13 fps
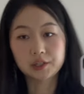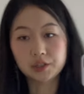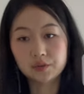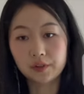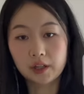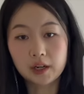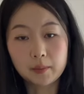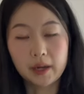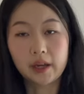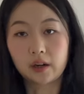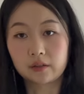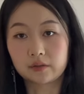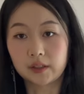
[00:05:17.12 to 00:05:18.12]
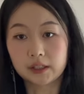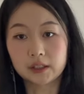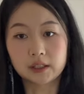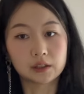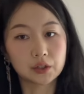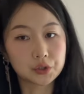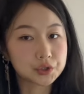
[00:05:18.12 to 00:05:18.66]
just feel like my hair finally
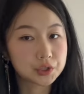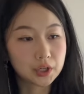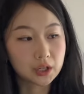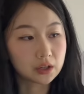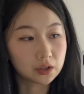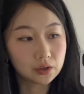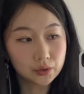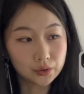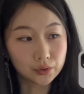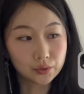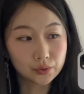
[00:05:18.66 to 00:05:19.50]
looks cute.